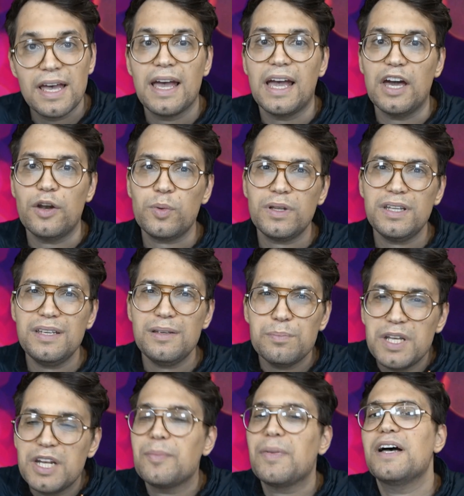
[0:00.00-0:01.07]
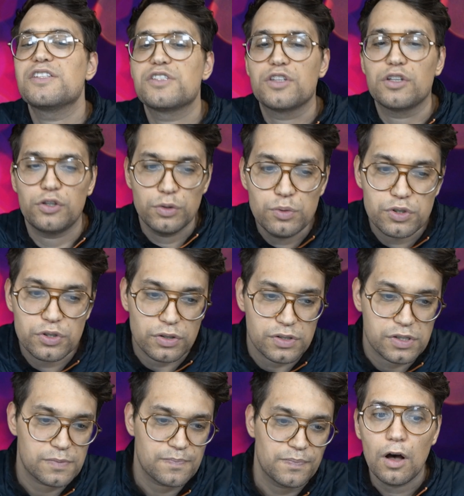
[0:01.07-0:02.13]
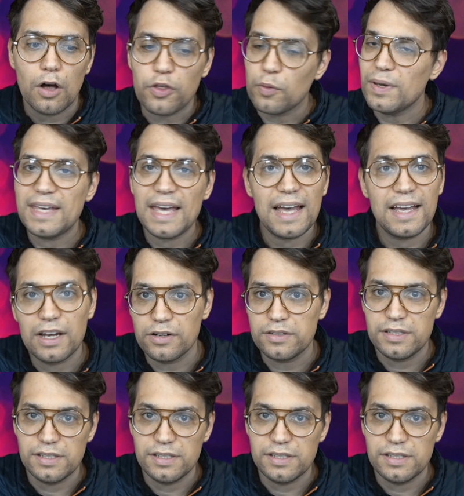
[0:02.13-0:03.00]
and really minimize the losers. Although we can't guarantee